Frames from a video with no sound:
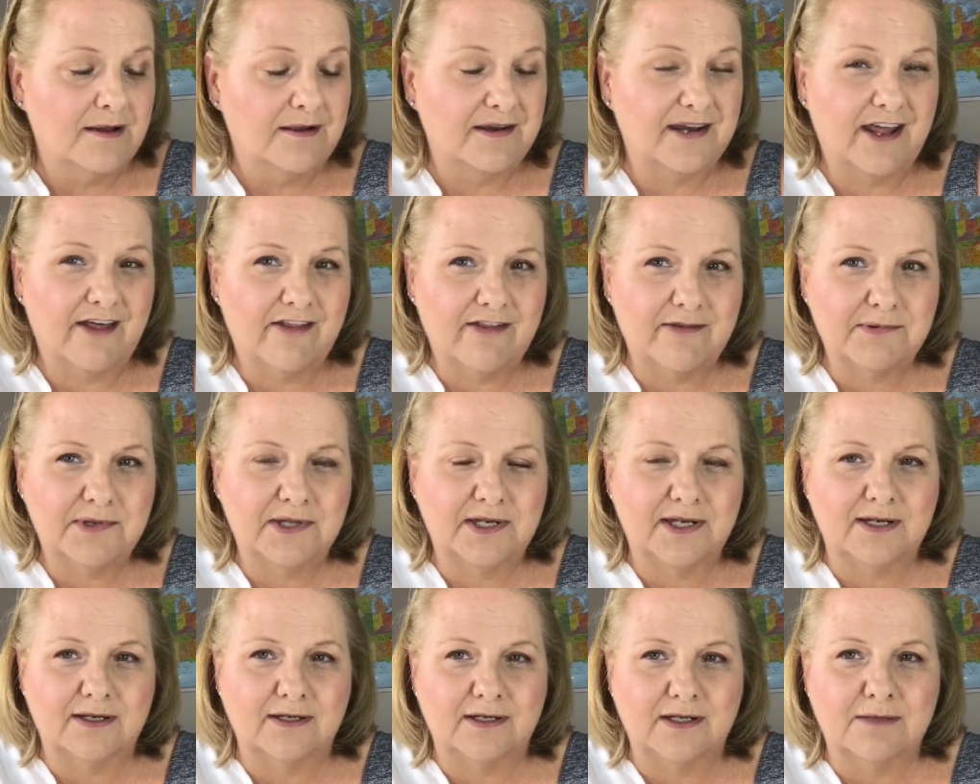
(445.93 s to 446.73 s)
Now that I'm
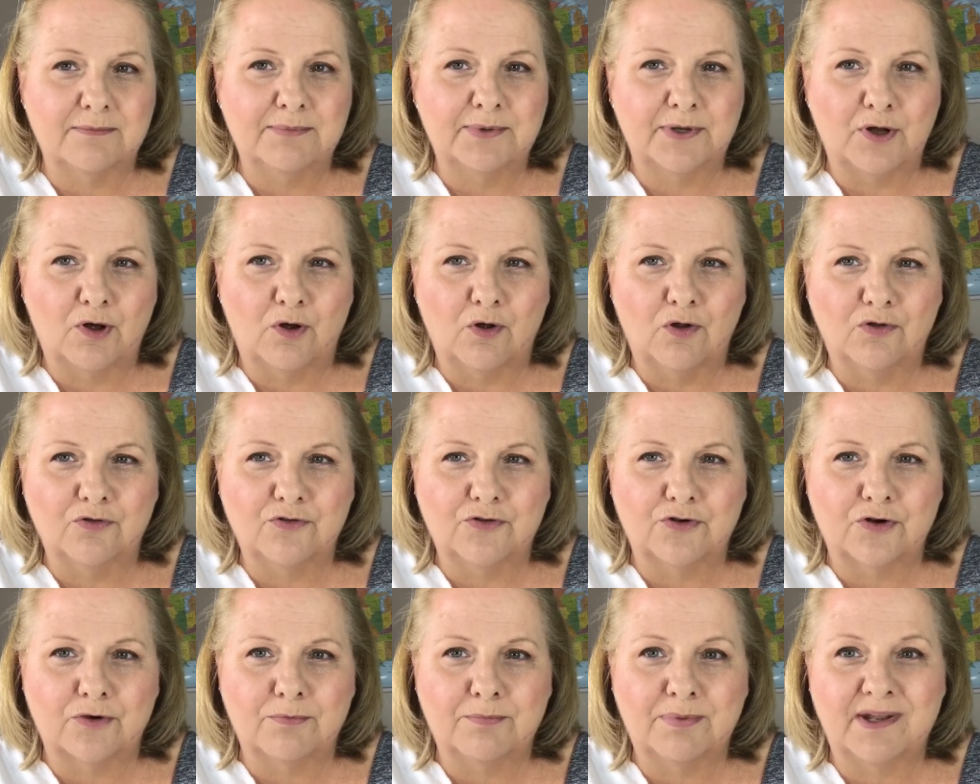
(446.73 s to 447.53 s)
getting a little bit
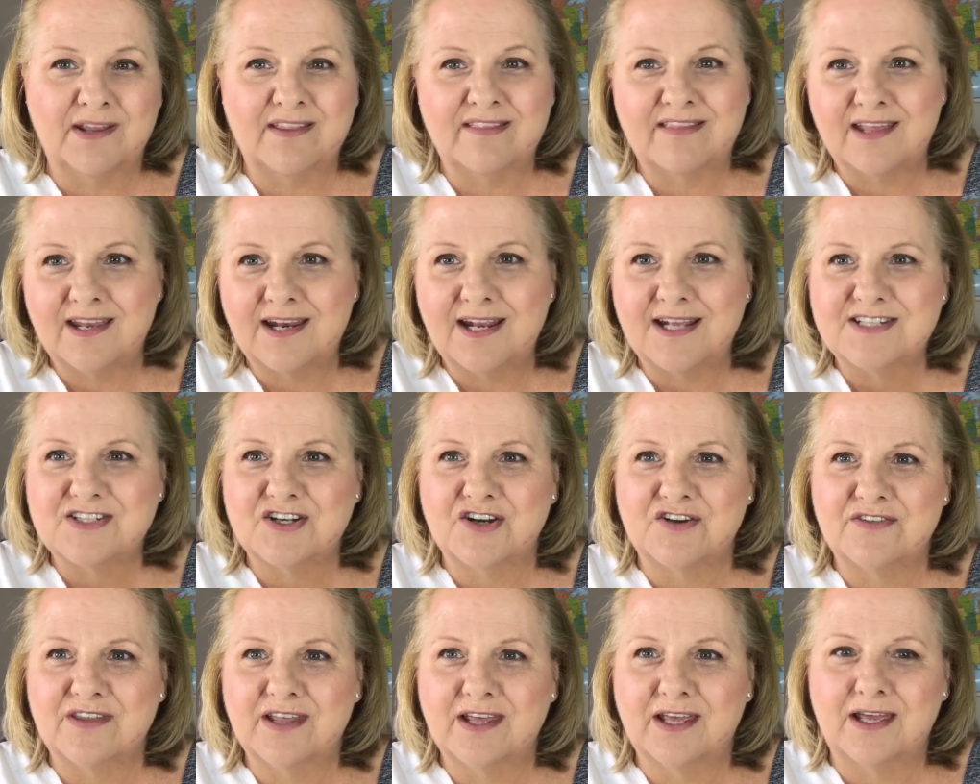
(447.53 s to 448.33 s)
older, but then I
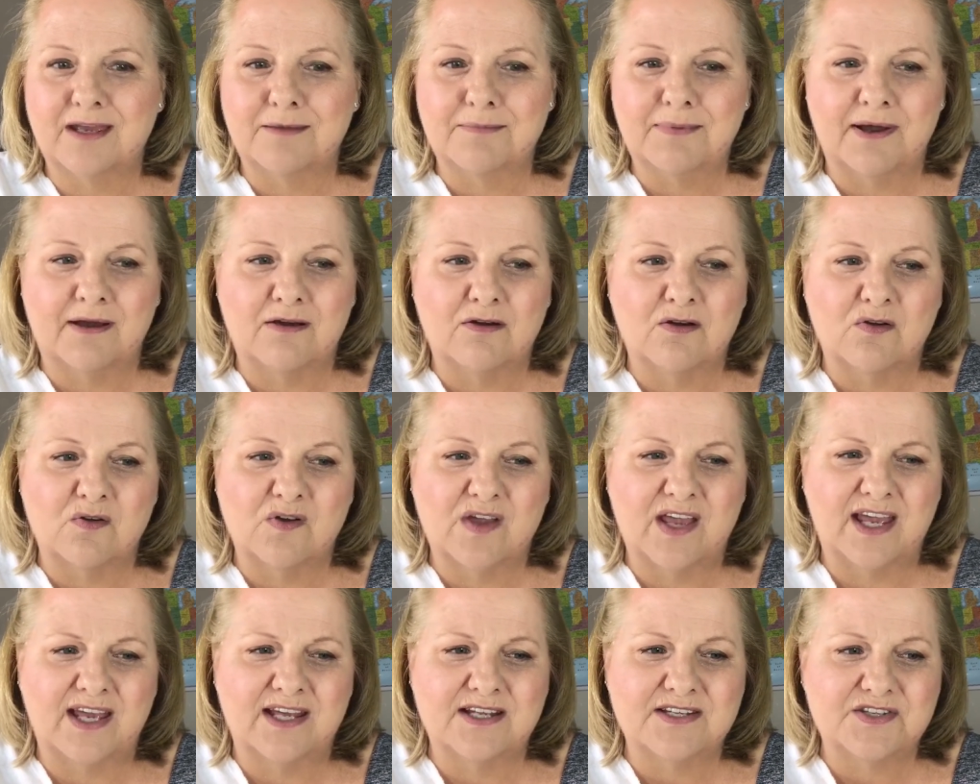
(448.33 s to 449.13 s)
start thinking about, oh,
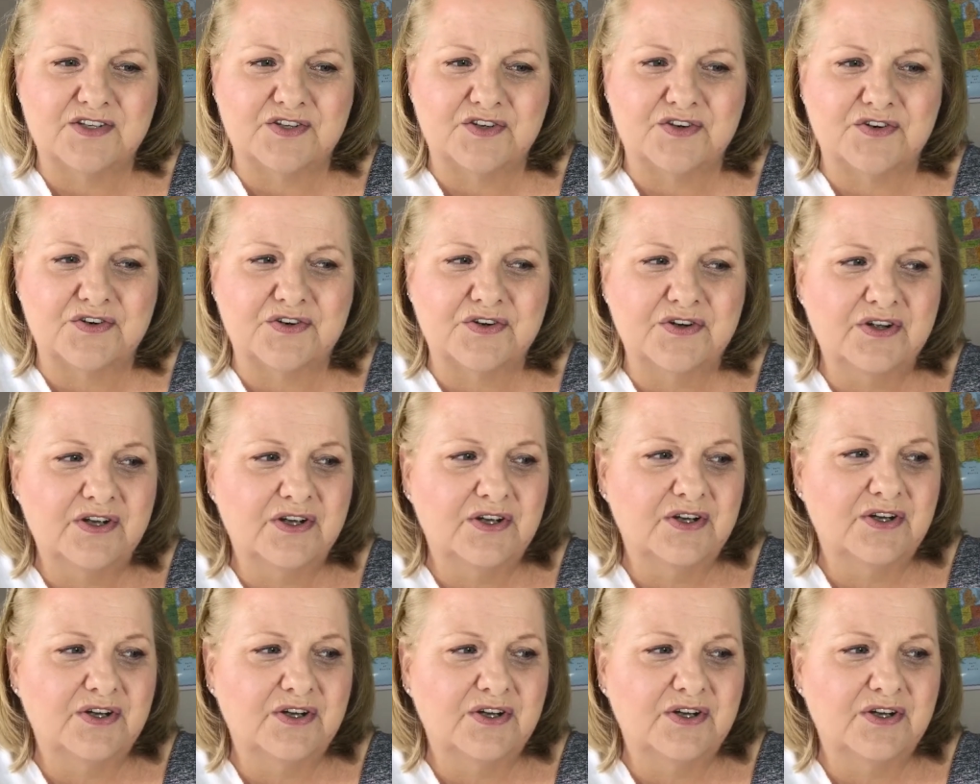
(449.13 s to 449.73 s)
cancer.